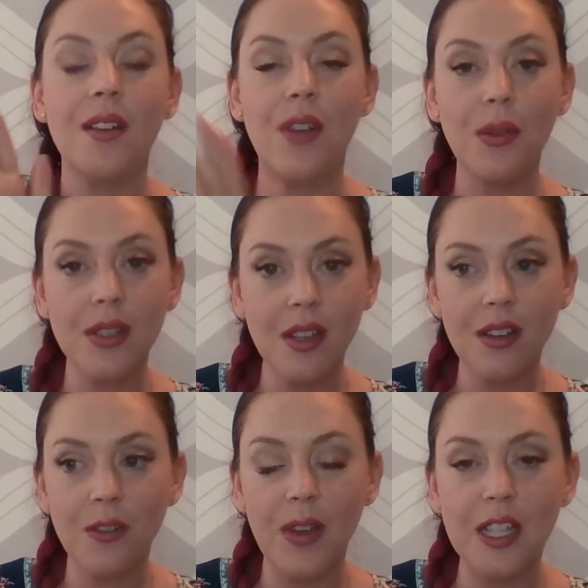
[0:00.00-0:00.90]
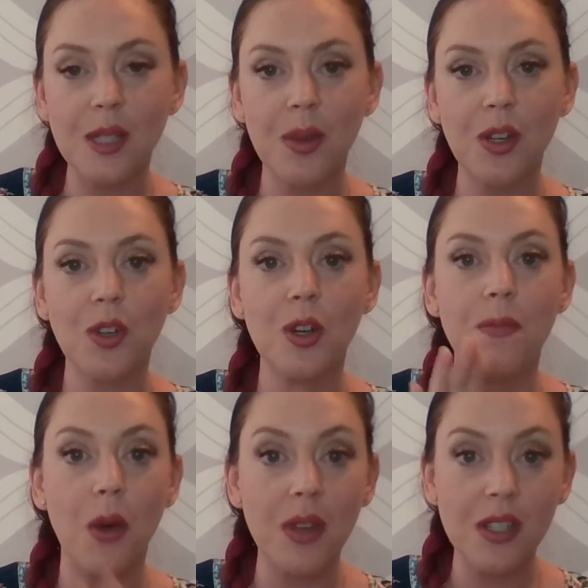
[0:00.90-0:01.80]
Focus on your Facebook group,
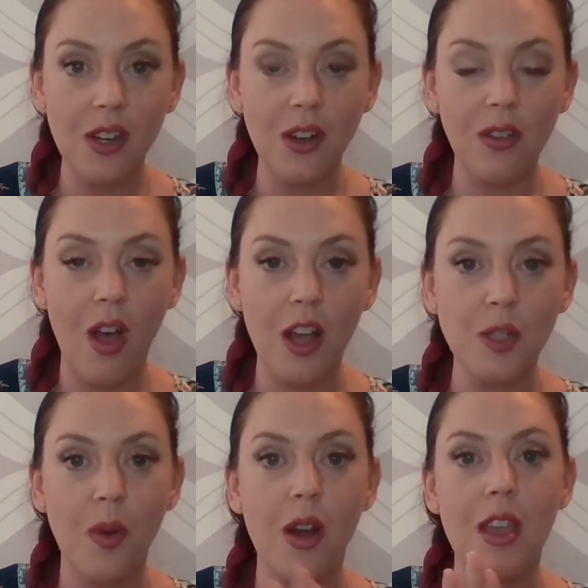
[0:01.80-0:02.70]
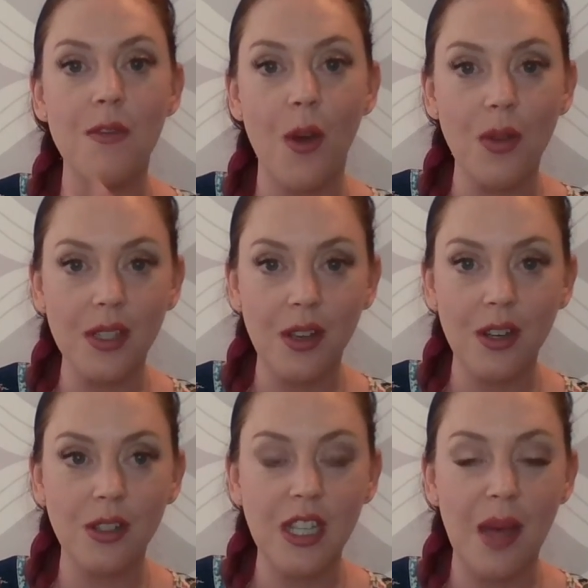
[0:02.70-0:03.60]
focus on your launch party, focus on
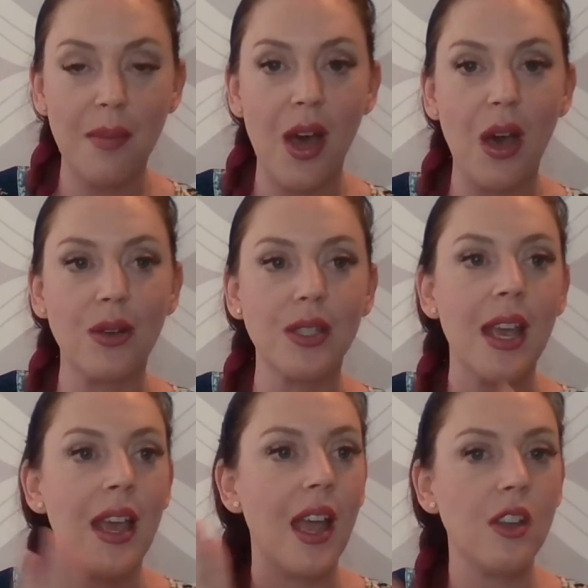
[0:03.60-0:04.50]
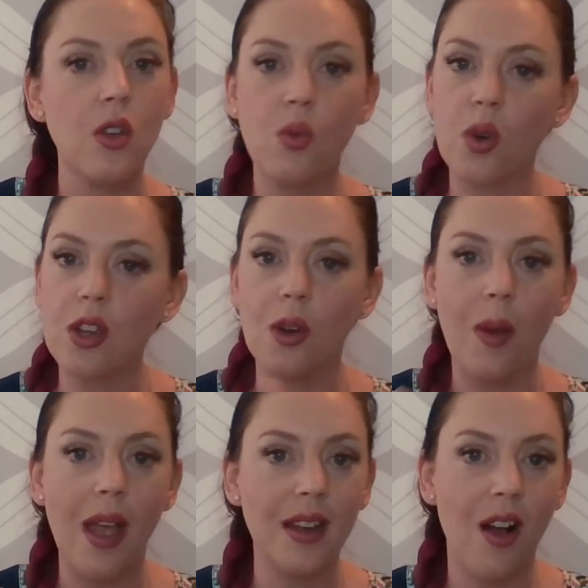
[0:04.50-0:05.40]
your demos, and you can work your
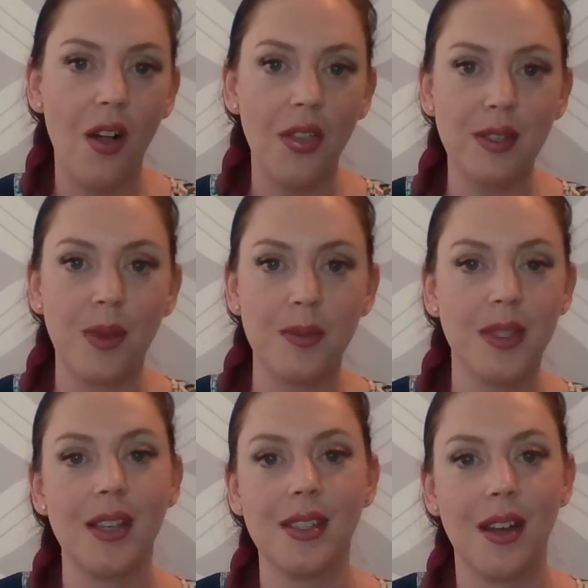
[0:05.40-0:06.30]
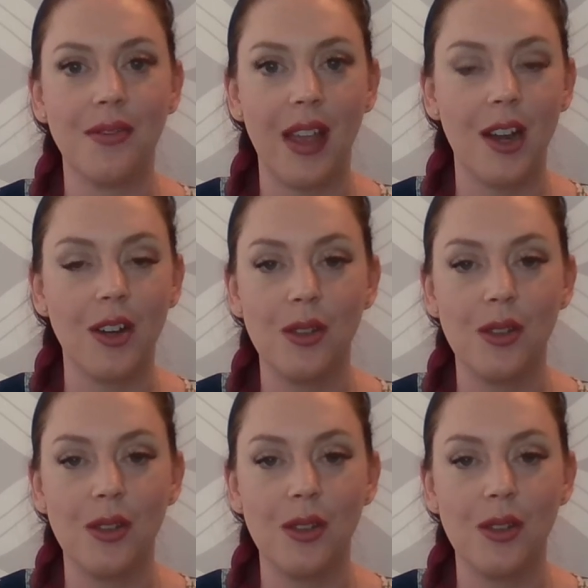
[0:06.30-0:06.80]
way into all this website stuff later.